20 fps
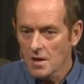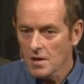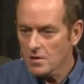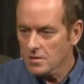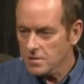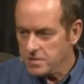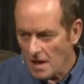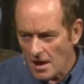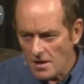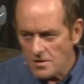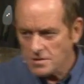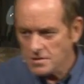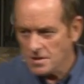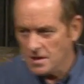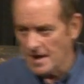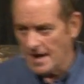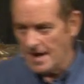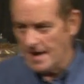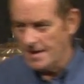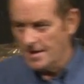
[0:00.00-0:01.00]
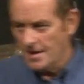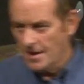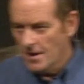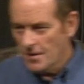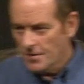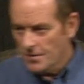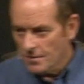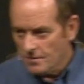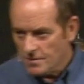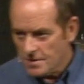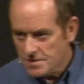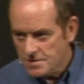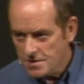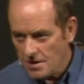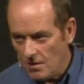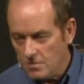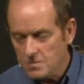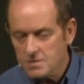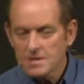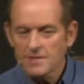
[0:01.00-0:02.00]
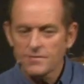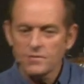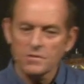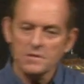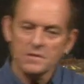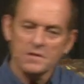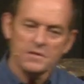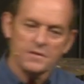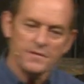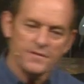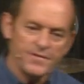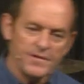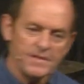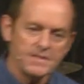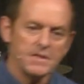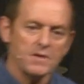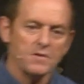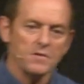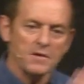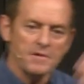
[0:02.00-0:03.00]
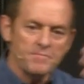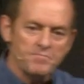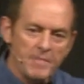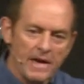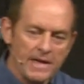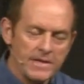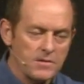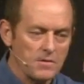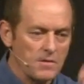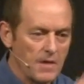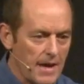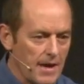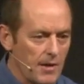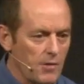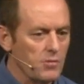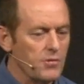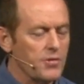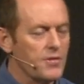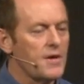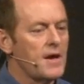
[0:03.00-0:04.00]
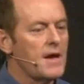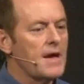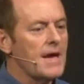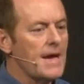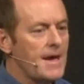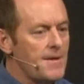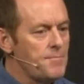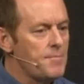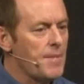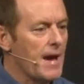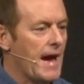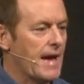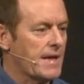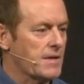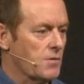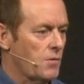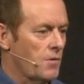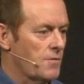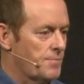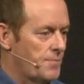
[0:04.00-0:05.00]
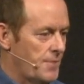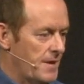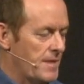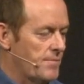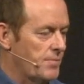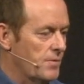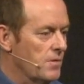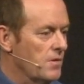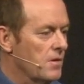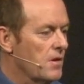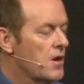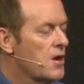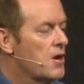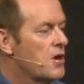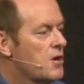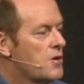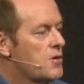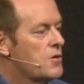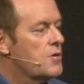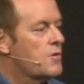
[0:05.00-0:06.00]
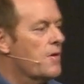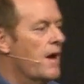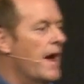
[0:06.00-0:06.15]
closely at the results. They've looked at the physical and mental health impact on people who